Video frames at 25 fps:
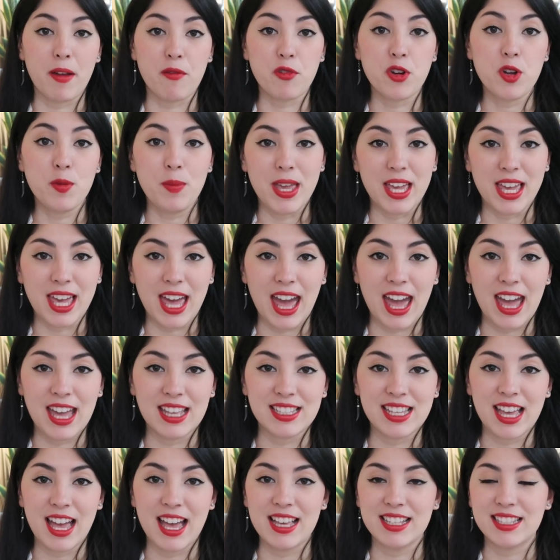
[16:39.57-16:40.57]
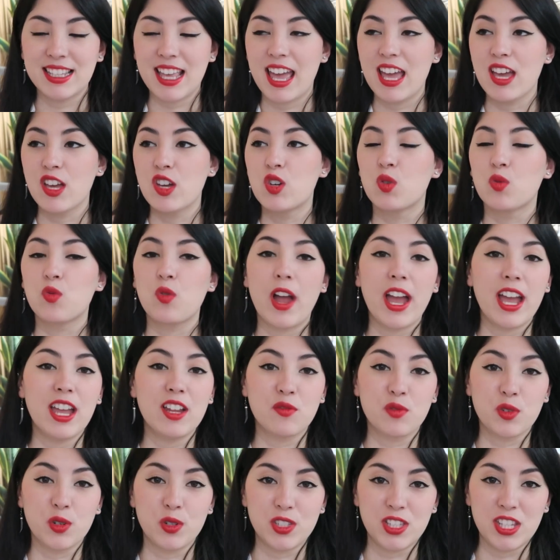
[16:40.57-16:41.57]
My roomie Kate has a
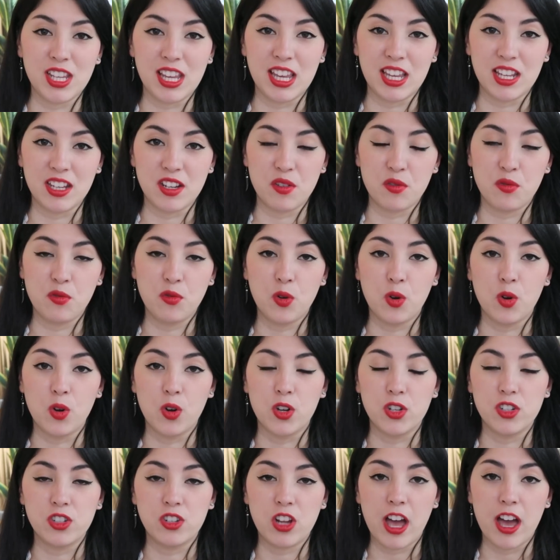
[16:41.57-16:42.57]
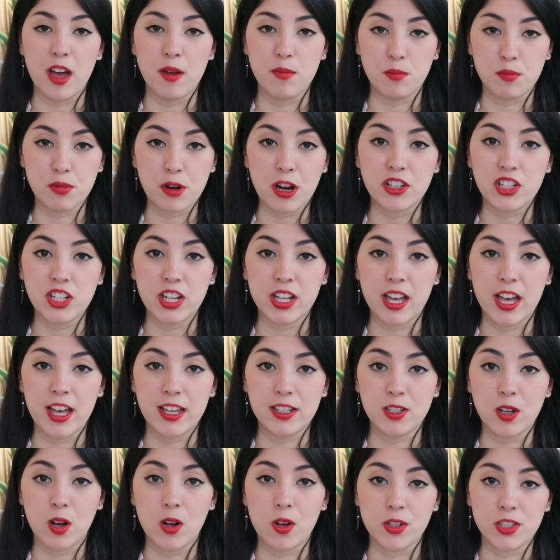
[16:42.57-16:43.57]
great routine for brushing
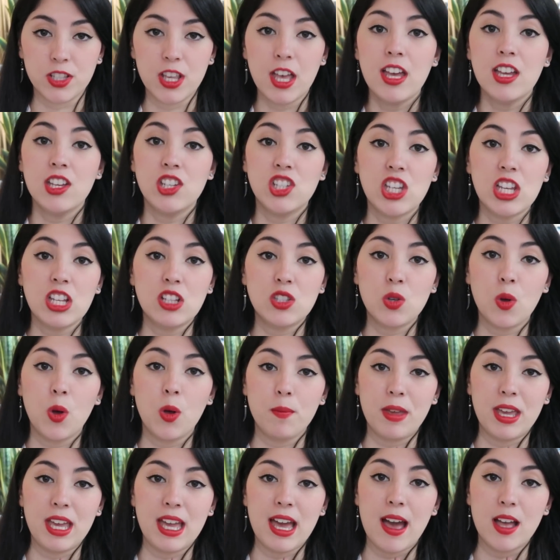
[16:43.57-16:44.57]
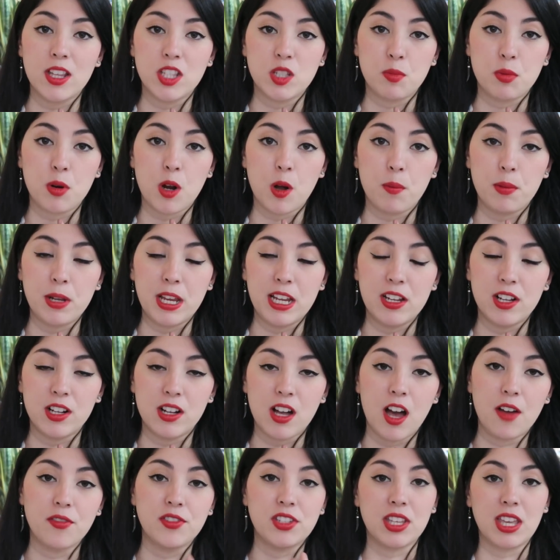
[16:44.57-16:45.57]
her dogs. She taught me how to properly
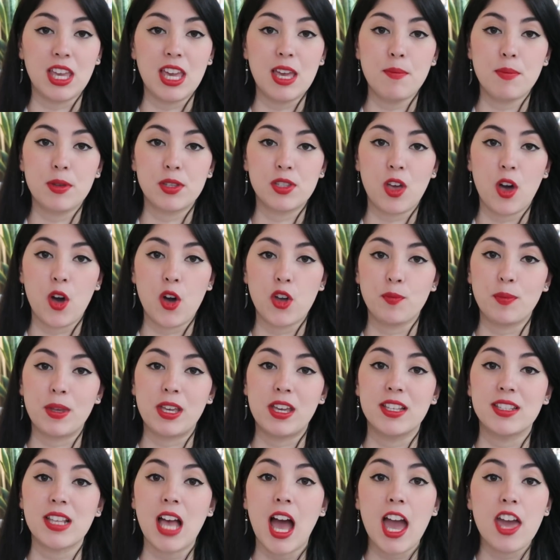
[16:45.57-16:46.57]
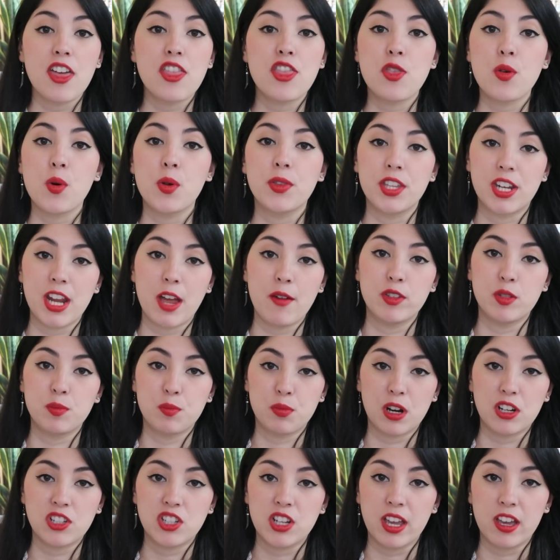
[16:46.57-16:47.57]
look after Kiba's coat because I thought that I was
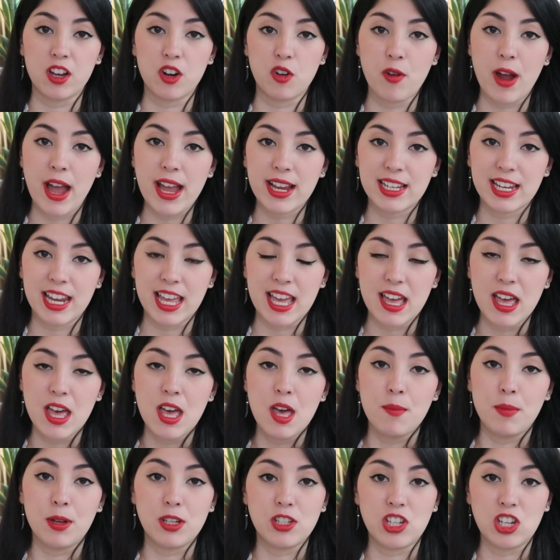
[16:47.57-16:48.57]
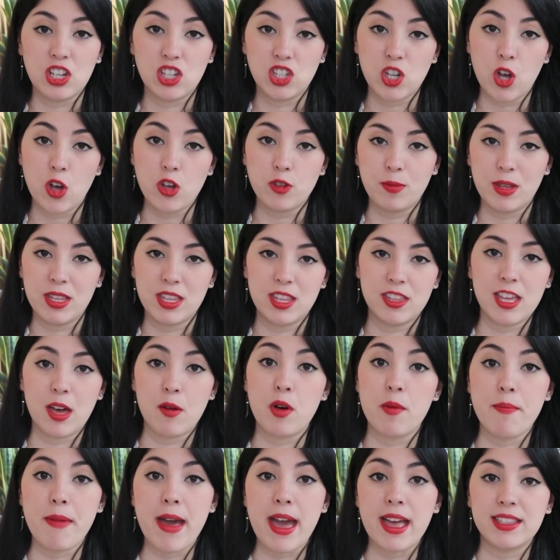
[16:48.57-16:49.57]
brushing it correctly, but she showed me that
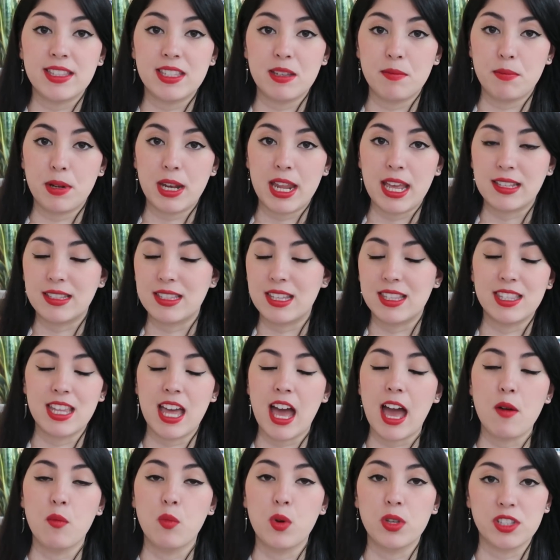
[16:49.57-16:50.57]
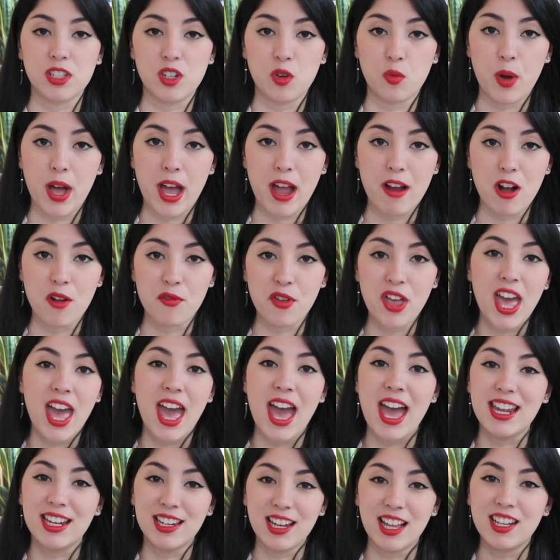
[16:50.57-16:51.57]
there were mats in places that I wasn't aware of,
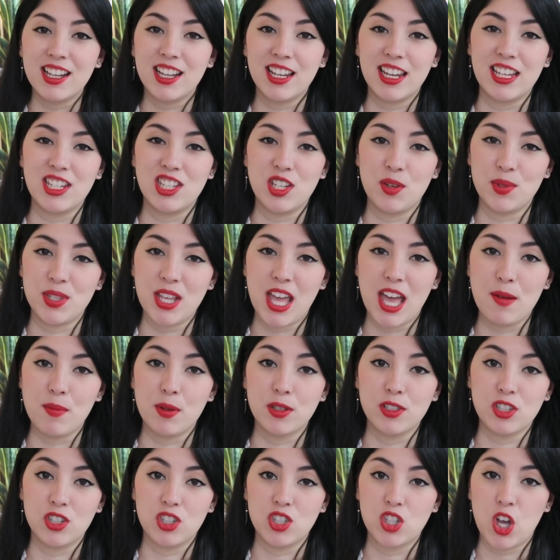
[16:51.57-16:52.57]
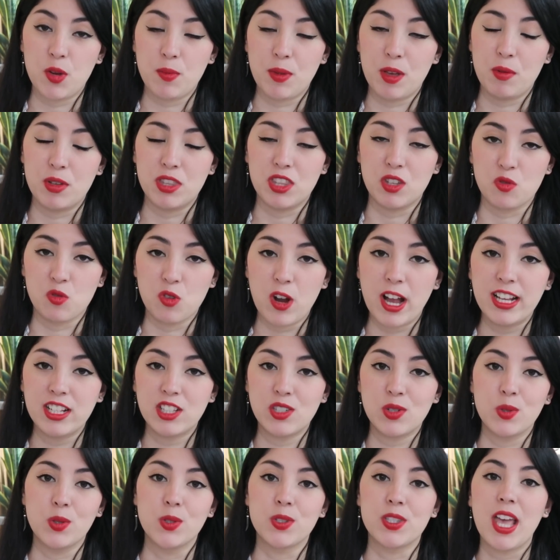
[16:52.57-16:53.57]
and luckily she was able to show me with the
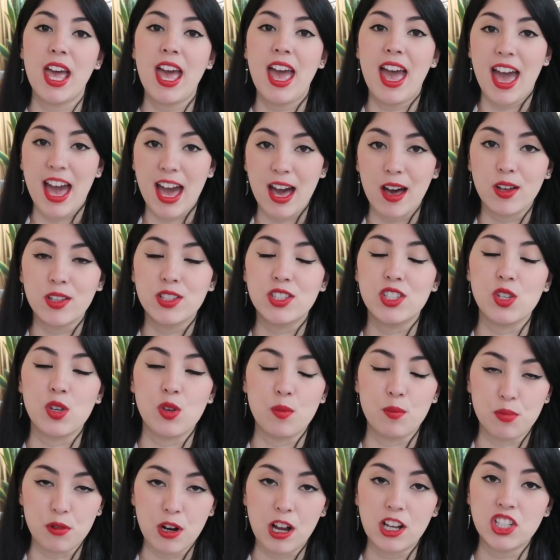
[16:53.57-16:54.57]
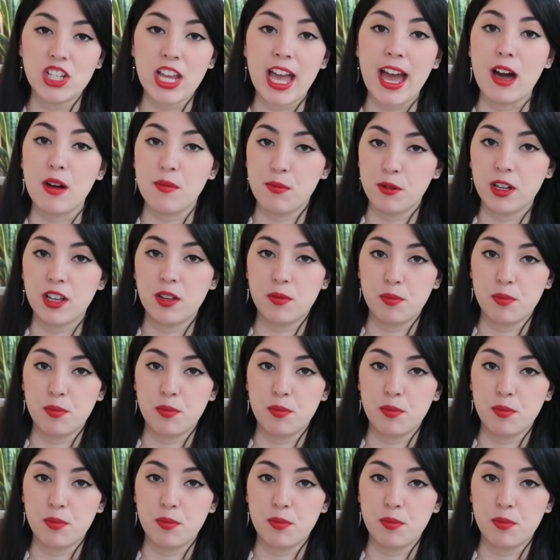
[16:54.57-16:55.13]
right tools how to brush out